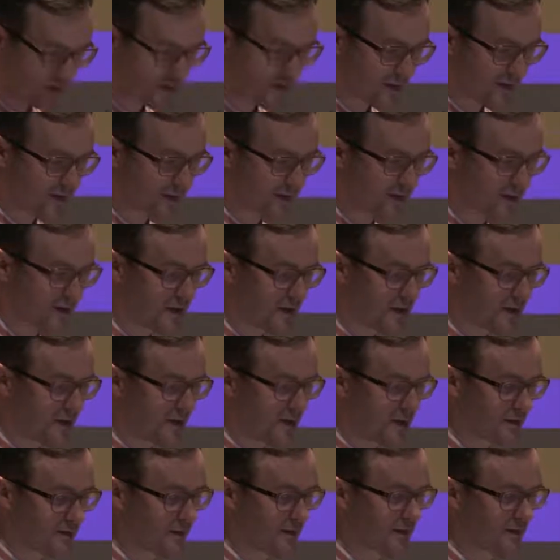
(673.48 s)

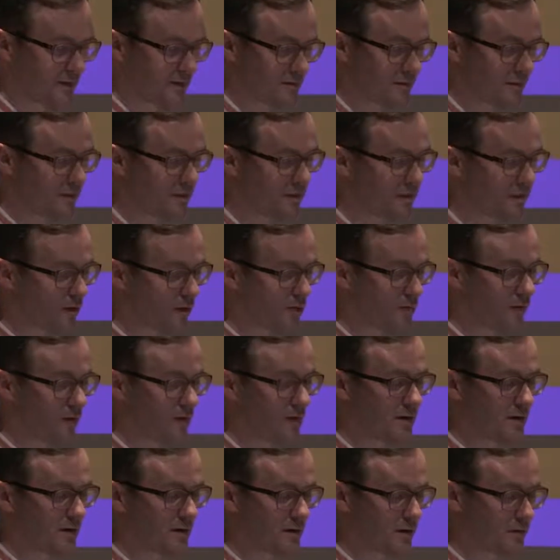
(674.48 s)
That the form,
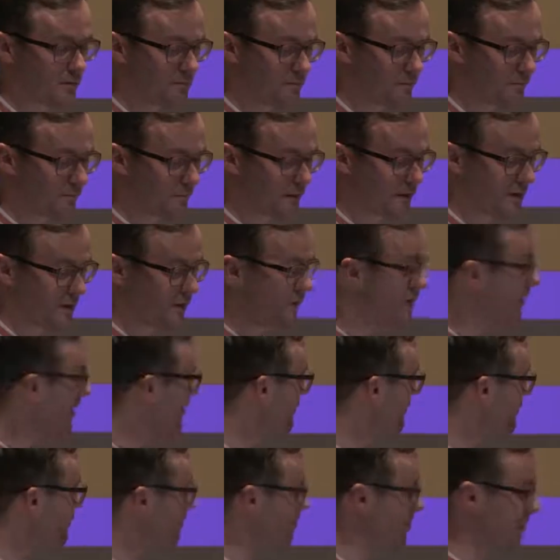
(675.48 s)

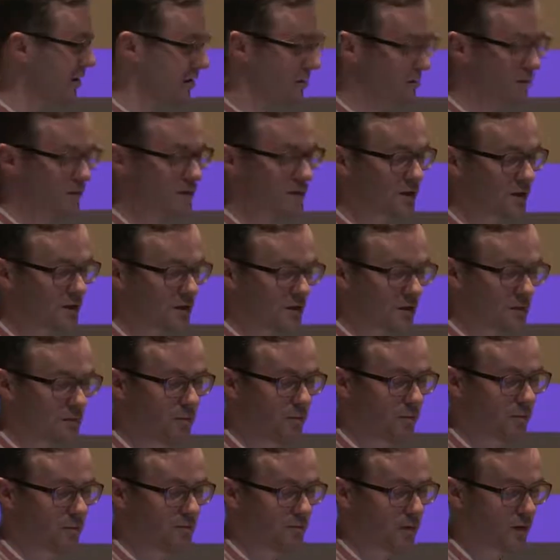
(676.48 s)
like from a compositional
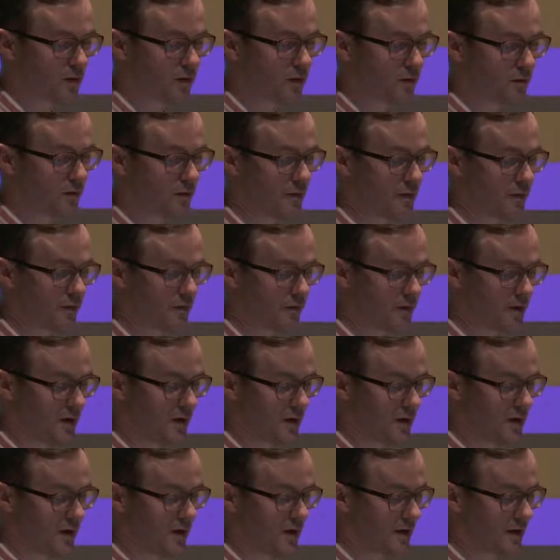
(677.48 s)
point of view,
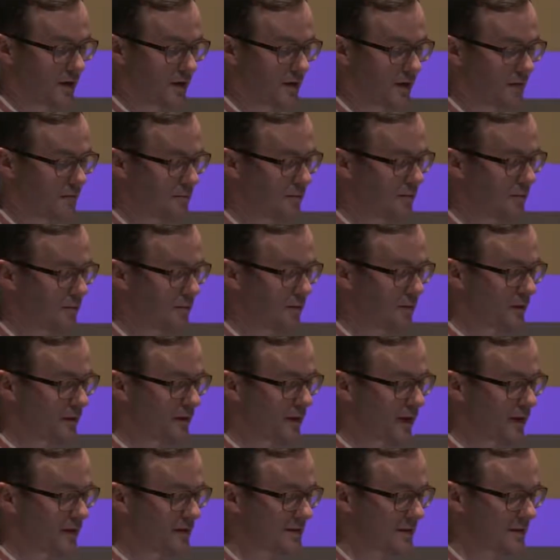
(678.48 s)
can be
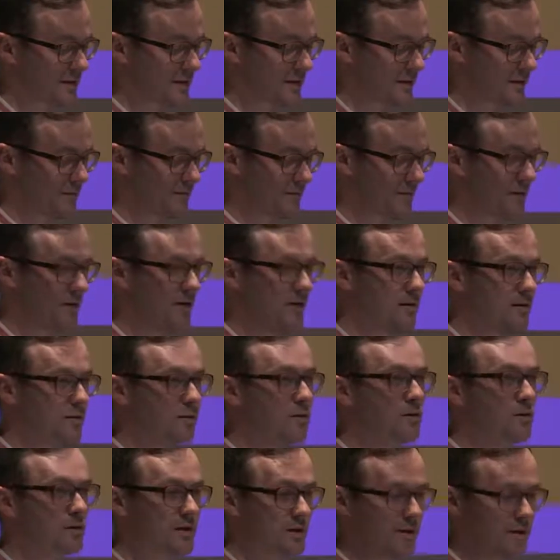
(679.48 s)
viewed as a
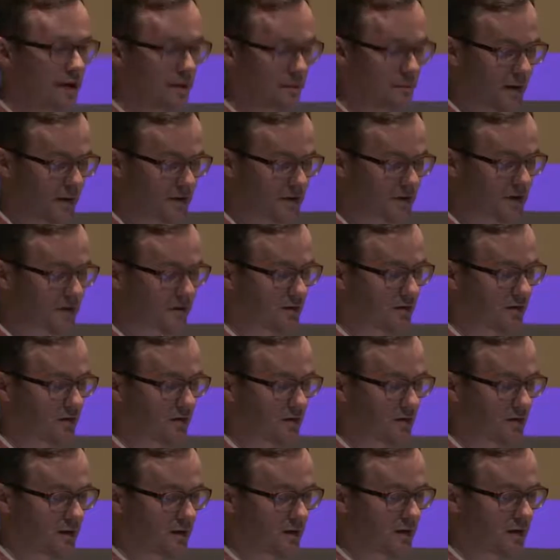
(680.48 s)

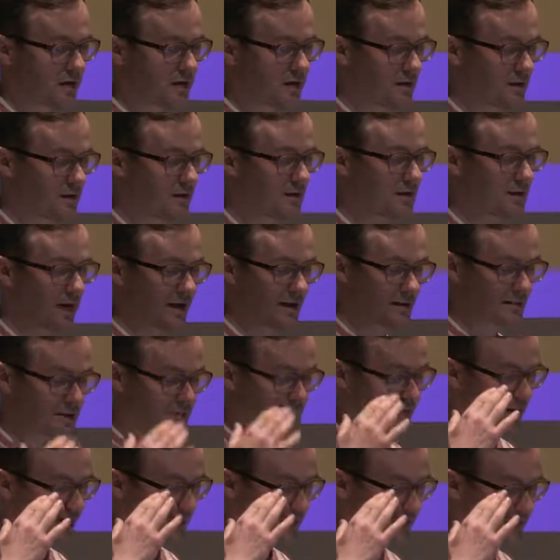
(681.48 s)
multi-dimensional design
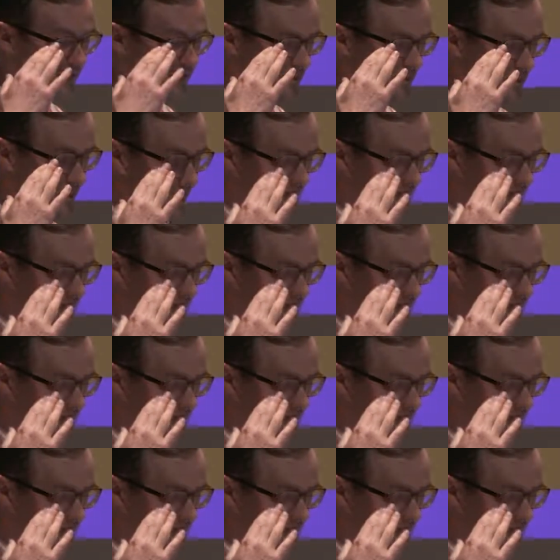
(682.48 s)
space,